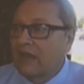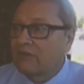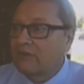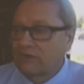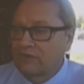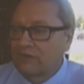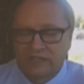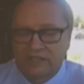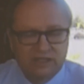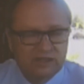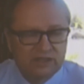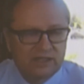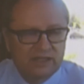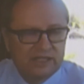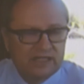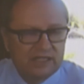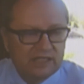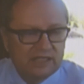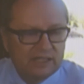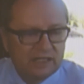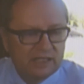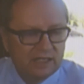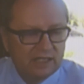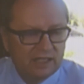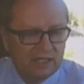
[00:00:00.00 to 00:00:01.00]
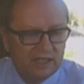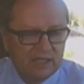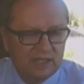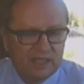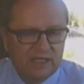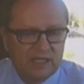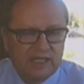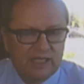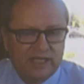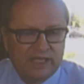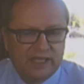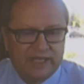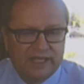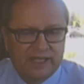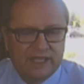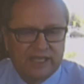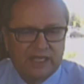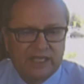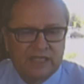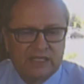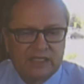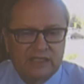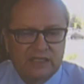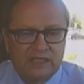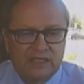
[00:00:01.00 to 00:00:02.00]
downregulated
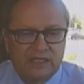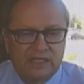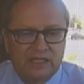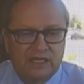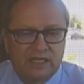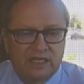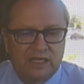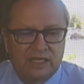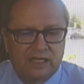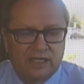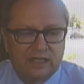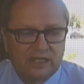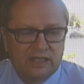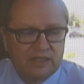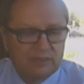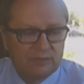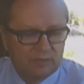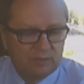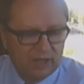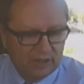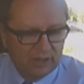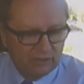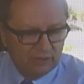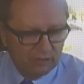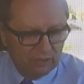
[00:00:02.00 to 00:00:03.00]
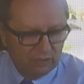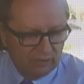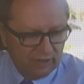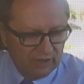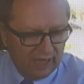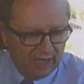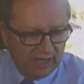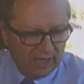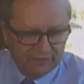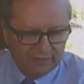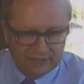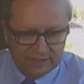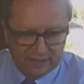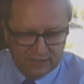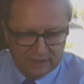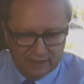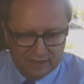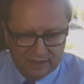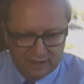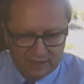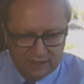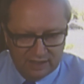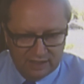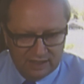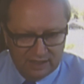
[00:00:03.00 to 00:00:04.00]
in
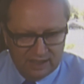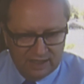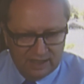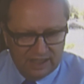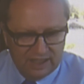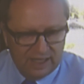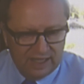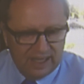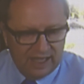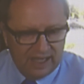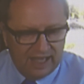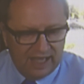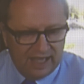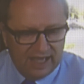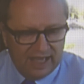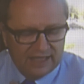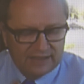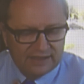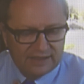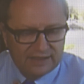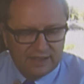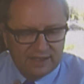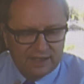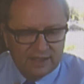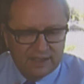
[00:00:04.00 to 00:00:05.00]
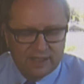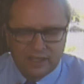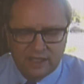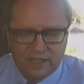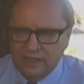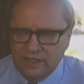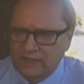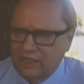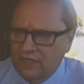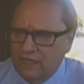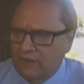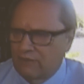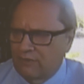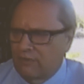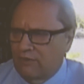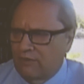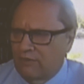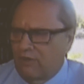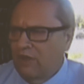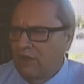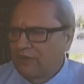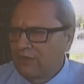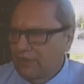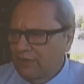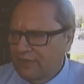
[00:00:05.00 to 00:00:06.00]
microgravity. And,
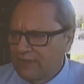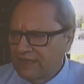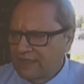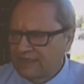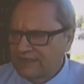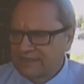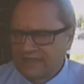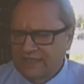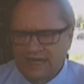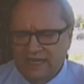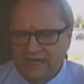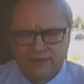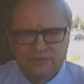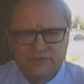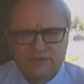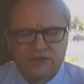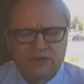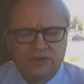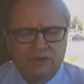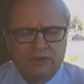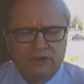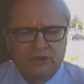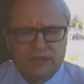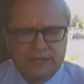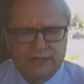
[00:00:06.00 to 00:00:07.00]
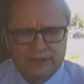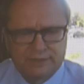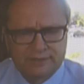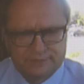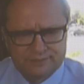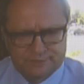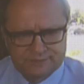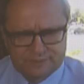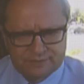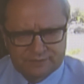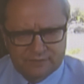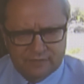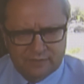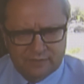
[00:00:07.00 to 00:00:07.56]
all the things that I'm doing